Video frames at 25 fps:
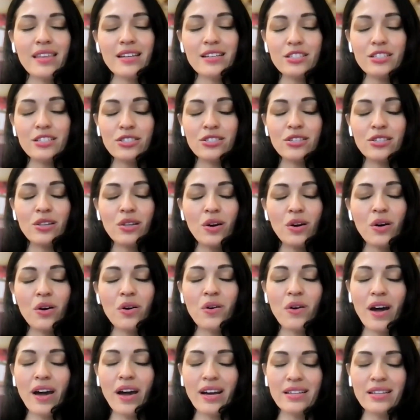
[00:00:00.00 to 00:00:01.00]
and then a
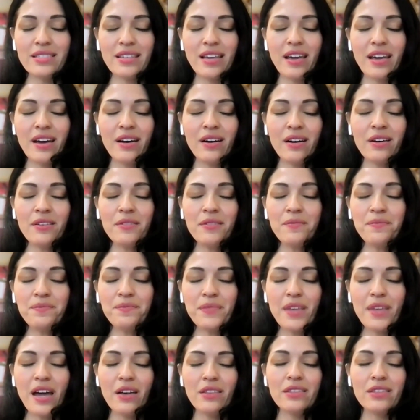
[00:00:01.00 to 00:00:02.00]
slow exhale
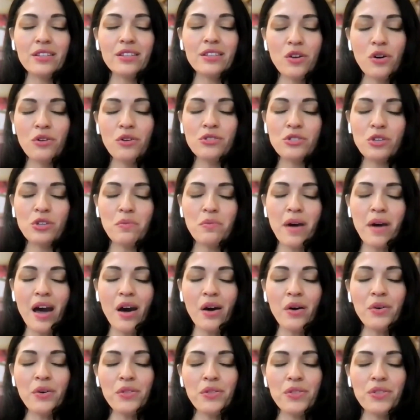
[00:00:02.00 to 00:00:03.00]
out the nose or
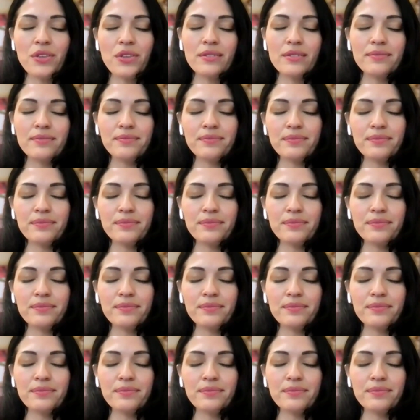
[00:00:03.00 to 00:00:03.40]
mouth.